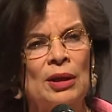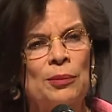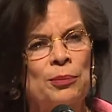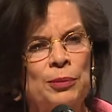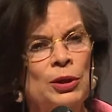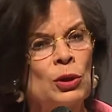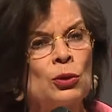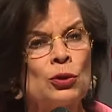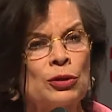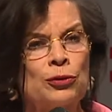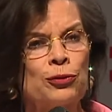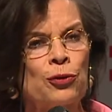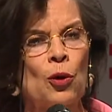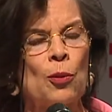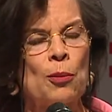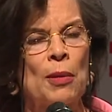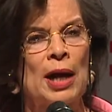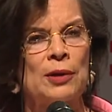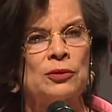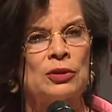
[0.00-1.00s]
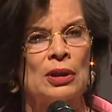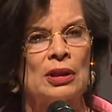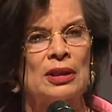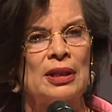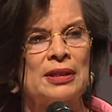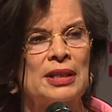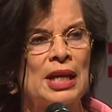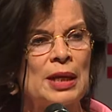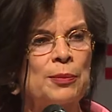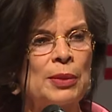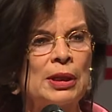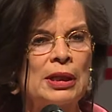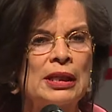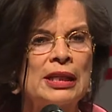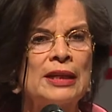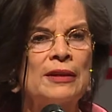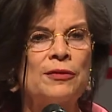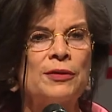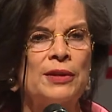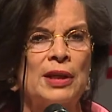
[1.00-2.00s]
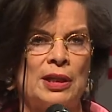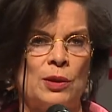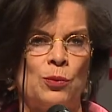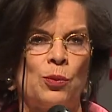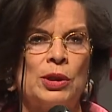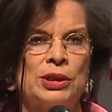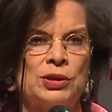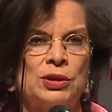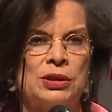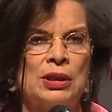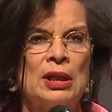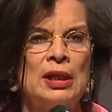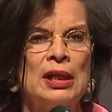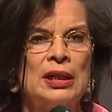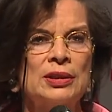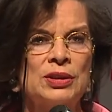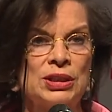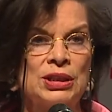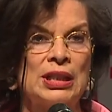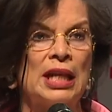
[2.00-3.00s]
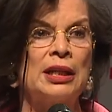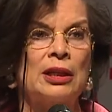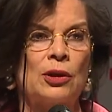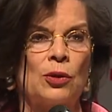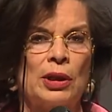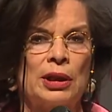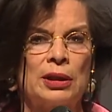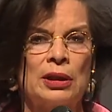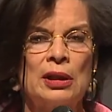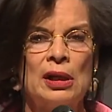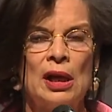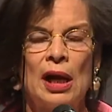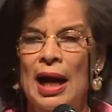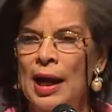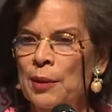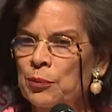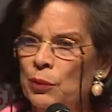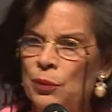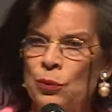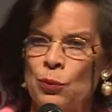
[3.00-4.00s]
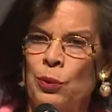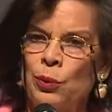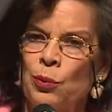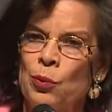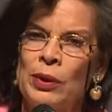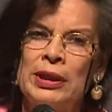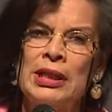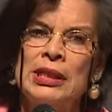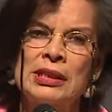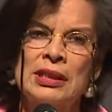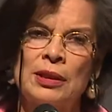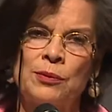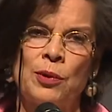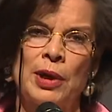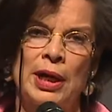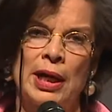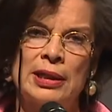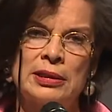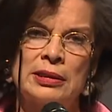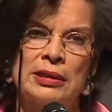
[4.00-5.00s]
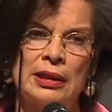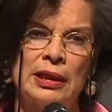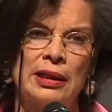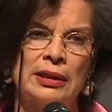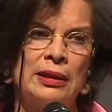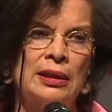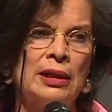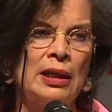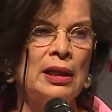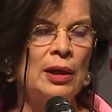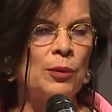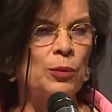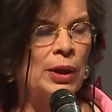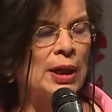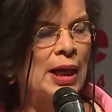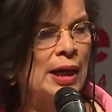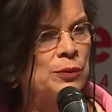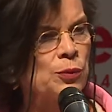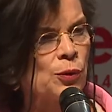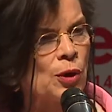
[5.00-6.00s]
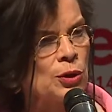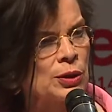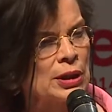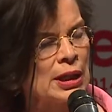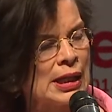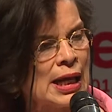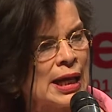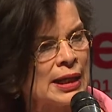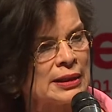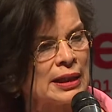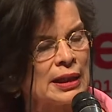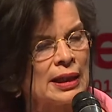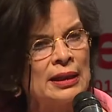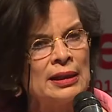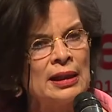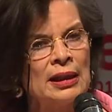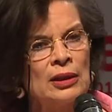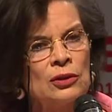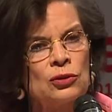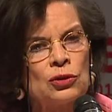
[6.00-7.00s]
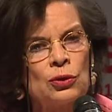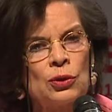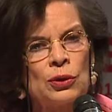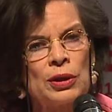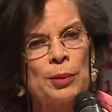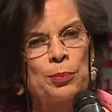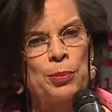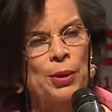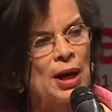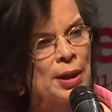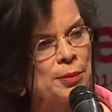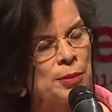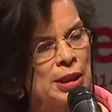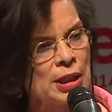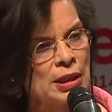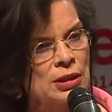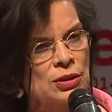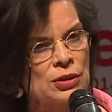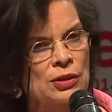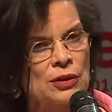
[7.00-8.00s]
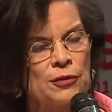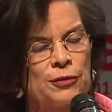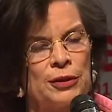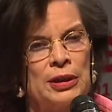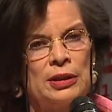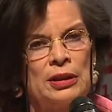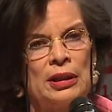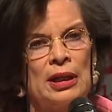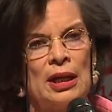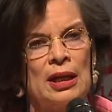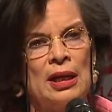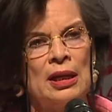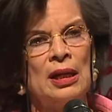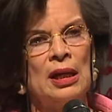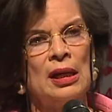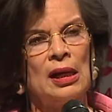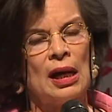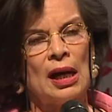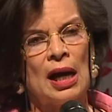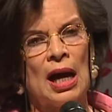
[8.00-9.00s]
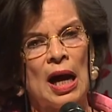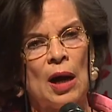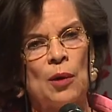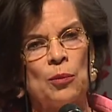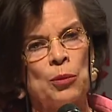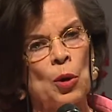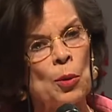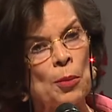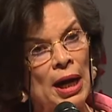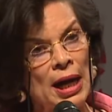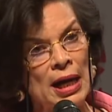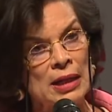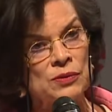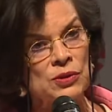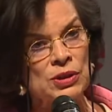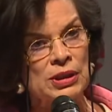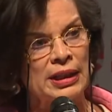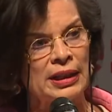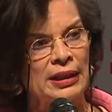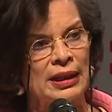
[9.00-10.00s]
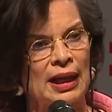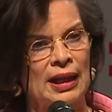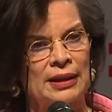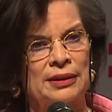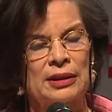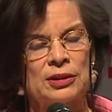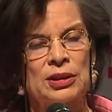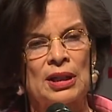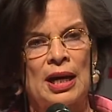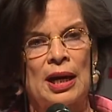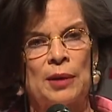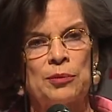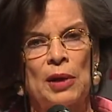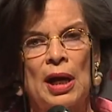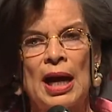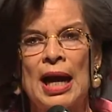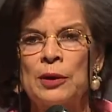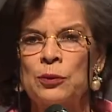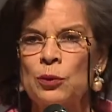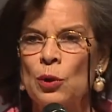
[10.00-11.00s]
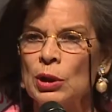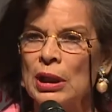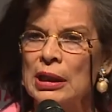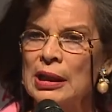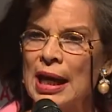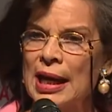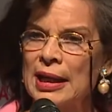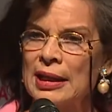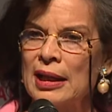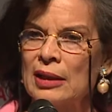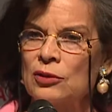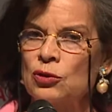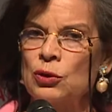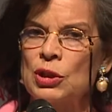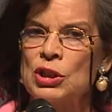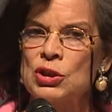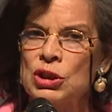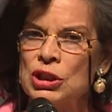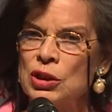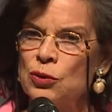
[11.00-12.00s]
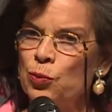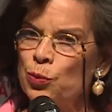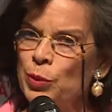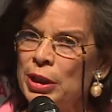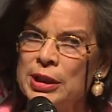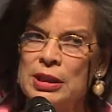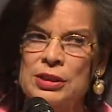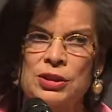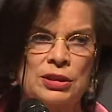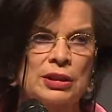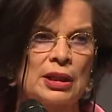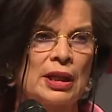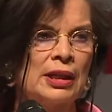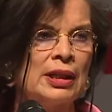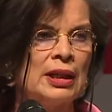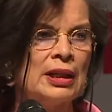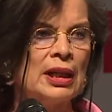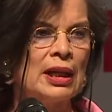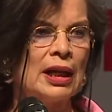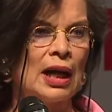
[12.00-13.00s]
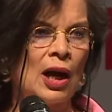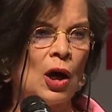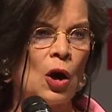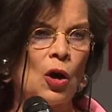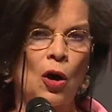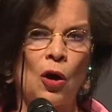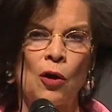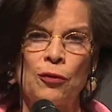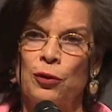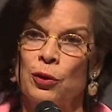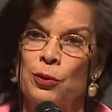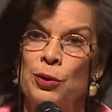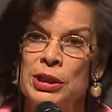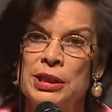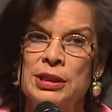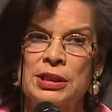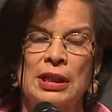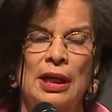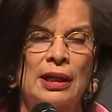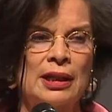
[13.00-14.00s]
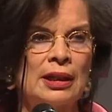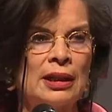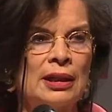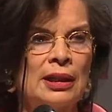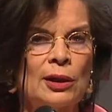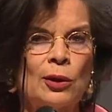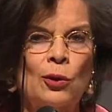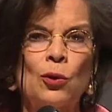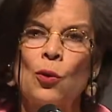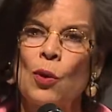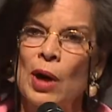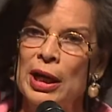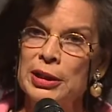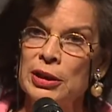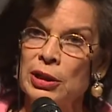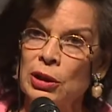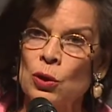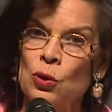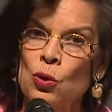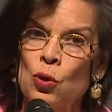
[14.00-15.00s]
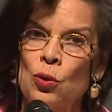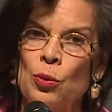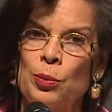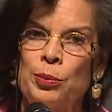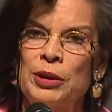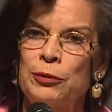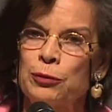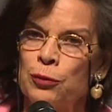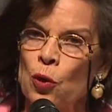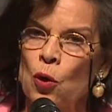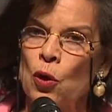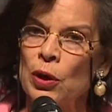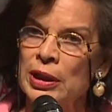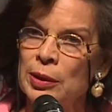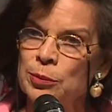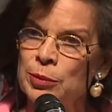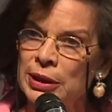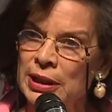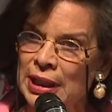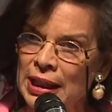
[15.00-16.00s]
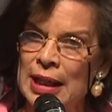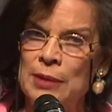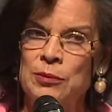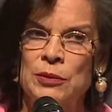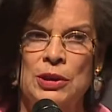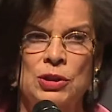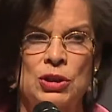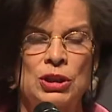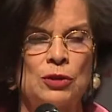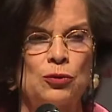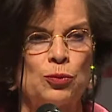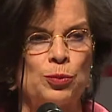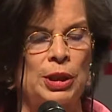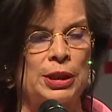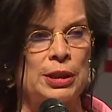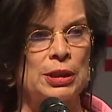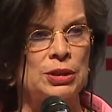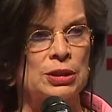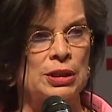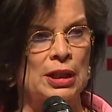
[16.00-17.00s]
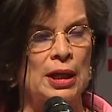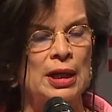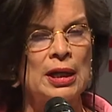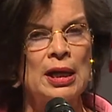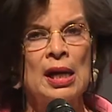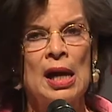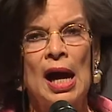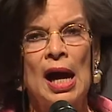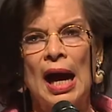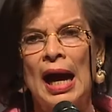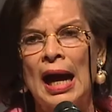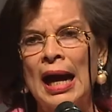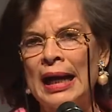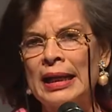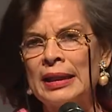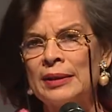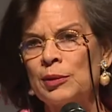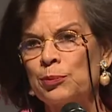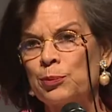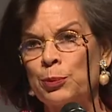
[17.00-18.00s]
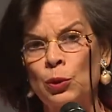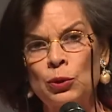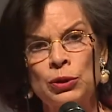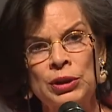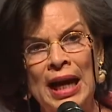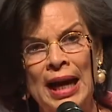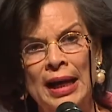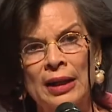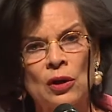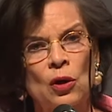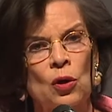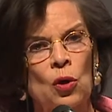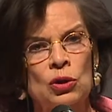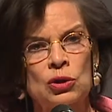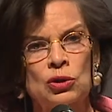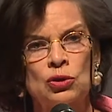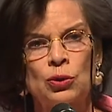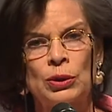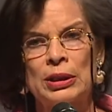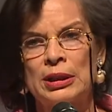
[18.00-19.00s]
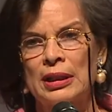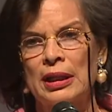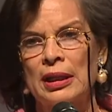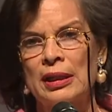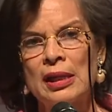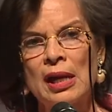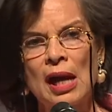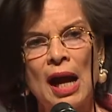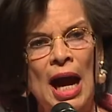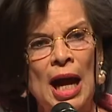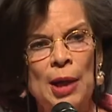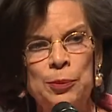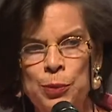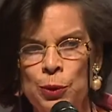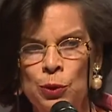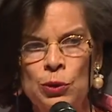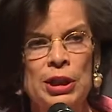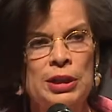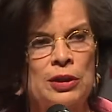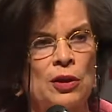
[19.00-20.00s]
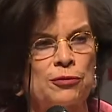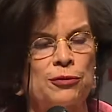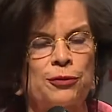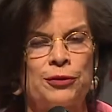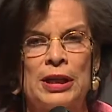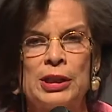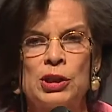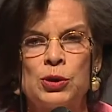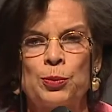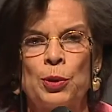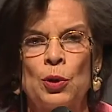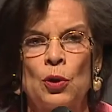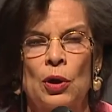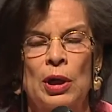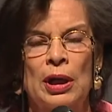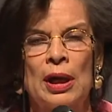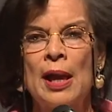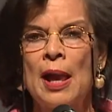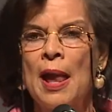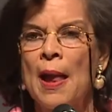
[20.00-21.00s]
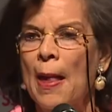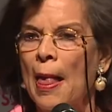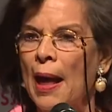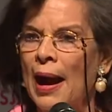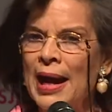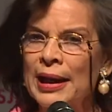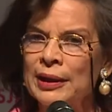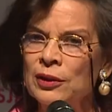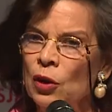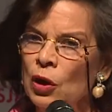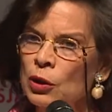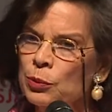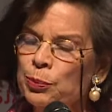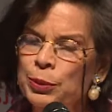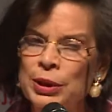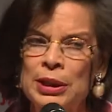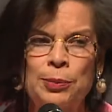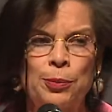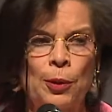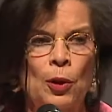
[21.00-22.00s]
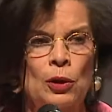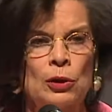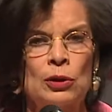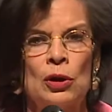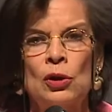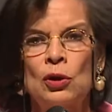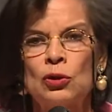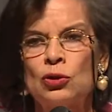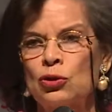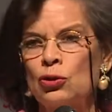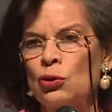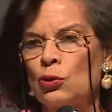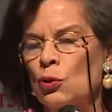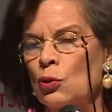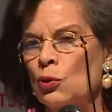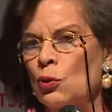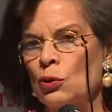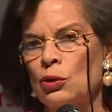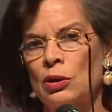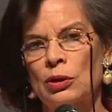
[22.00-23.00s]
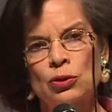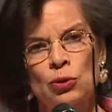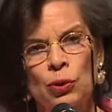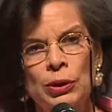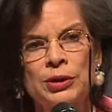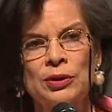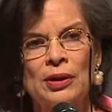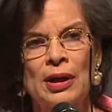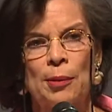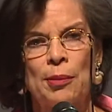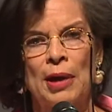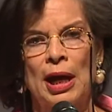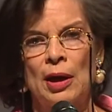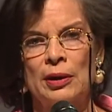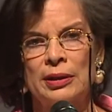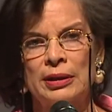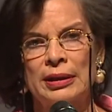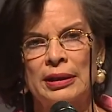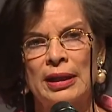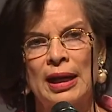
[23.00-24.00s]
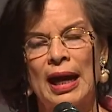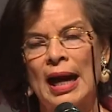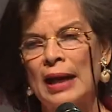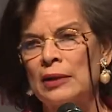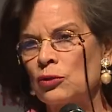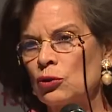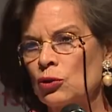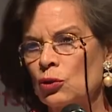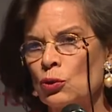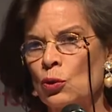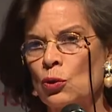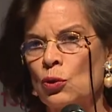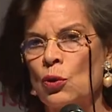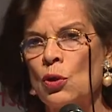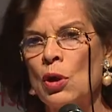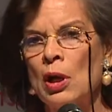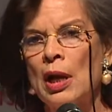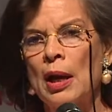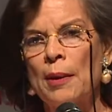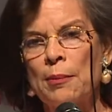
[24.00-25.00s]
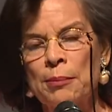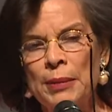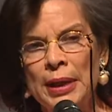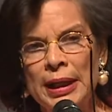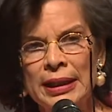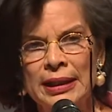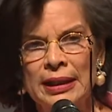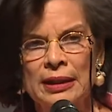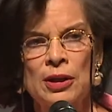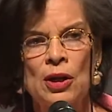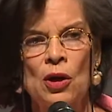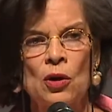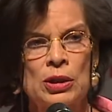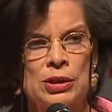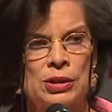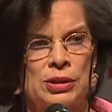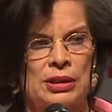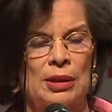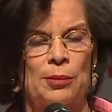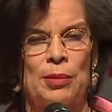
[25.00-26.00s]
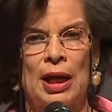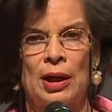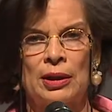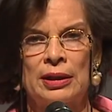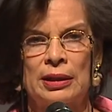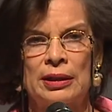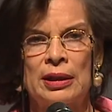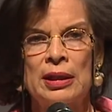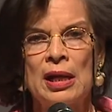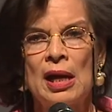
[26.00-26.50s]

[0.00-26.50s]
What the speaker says: beautiful mountain that they believed that it was sacred. What is it what I did? Well, I wrote a letter to the Prime Minister of India, Manmohan Singh at the time. I wrote a letter to the Chief Minister of Orissa, who I knew before he became the Chief Minister. I put that on Twitter. I put it on Facebook. I got people to Twitter about it and to make a noise about it.